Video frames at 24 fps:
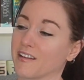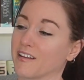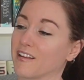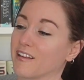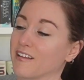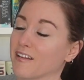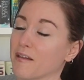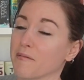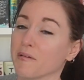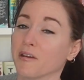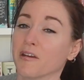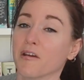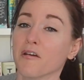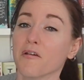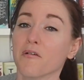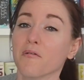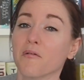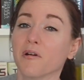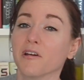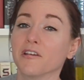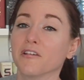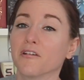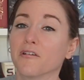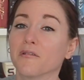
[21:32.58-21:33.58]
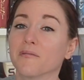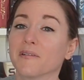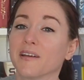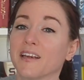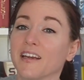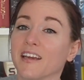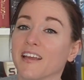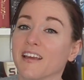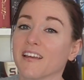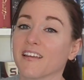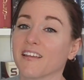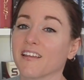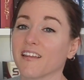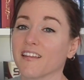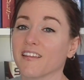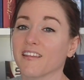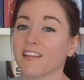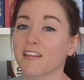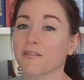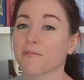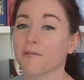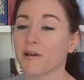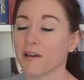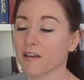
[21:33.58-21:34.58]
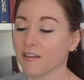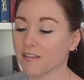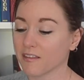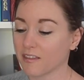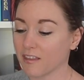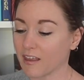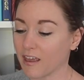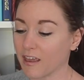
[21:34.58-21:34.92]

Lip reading: Let me know what you're reading this month.